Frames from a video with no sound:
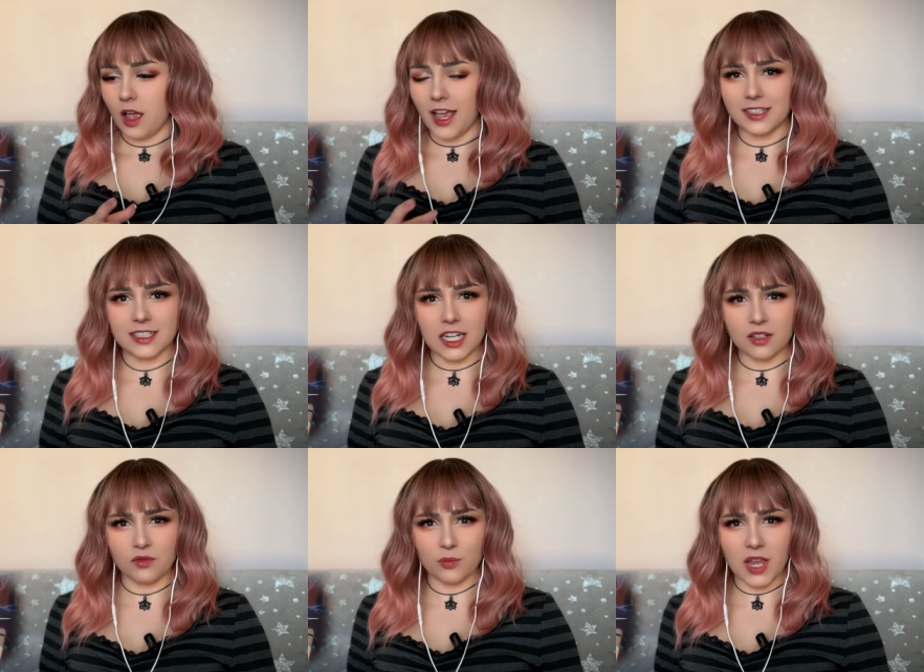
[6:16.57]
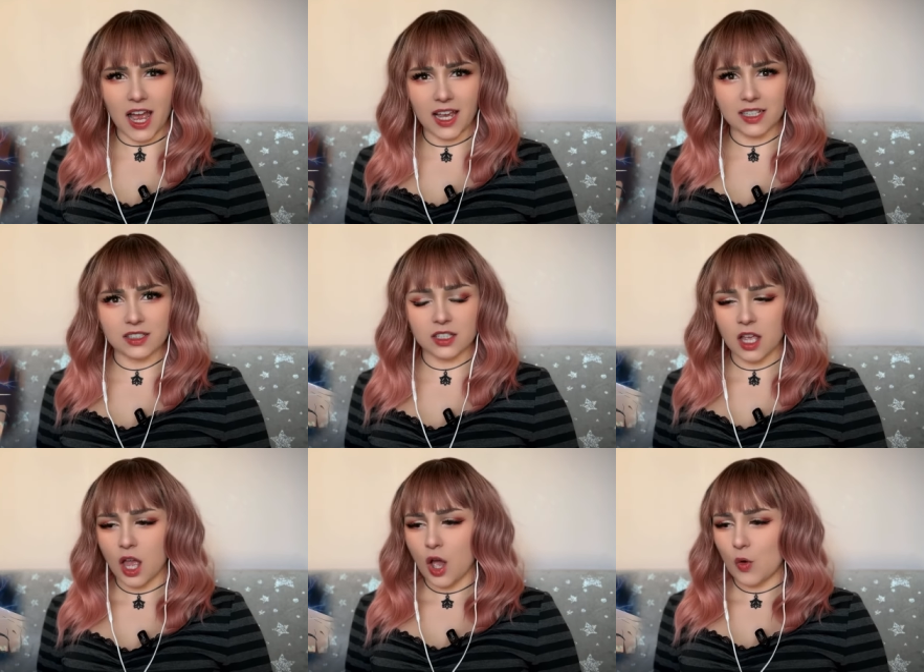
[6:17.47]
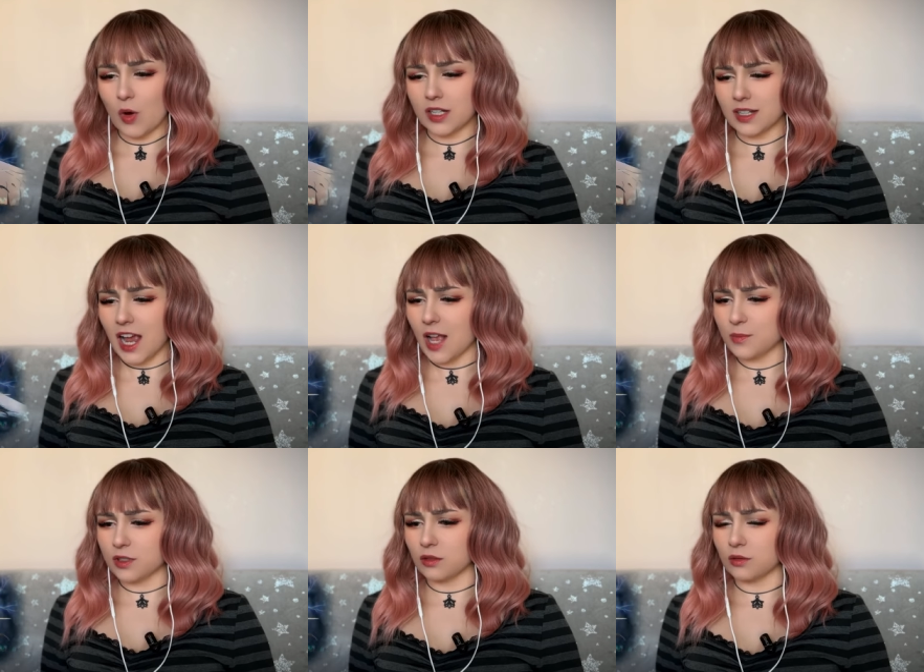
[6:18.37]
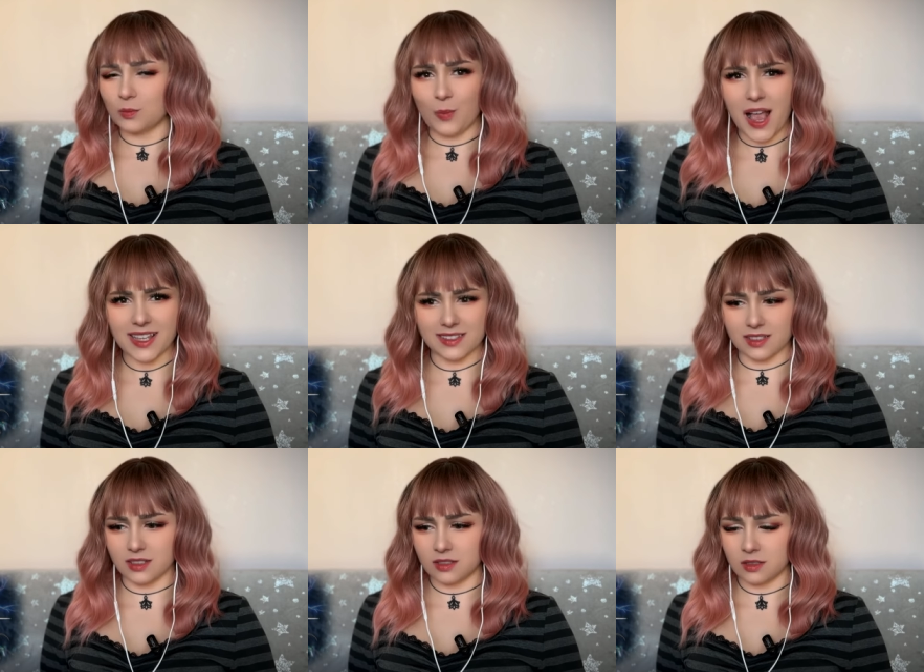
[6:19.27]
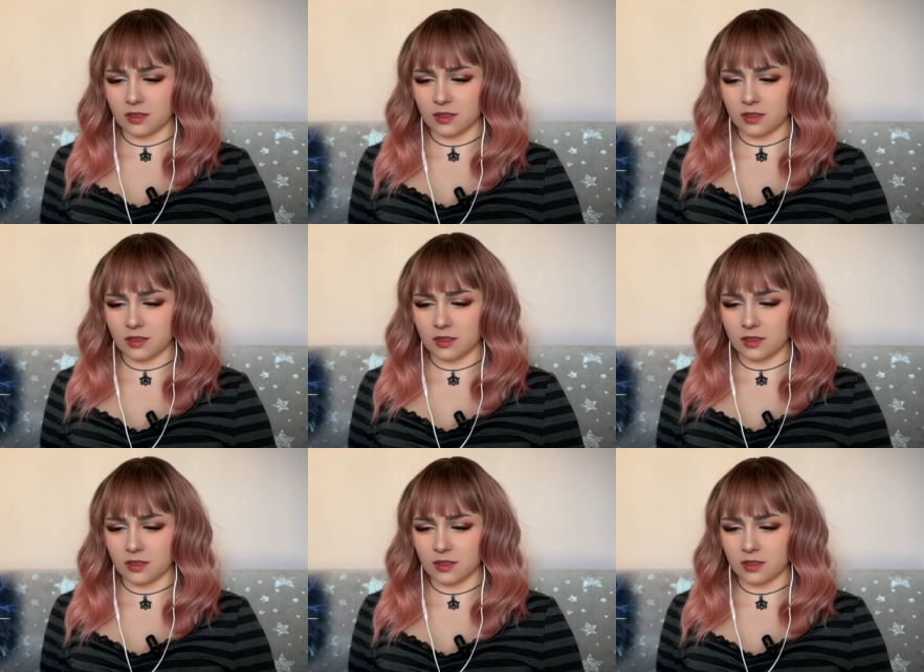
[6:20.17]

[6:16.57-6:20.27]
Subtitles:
And attacking from behind? What an absolute bastard.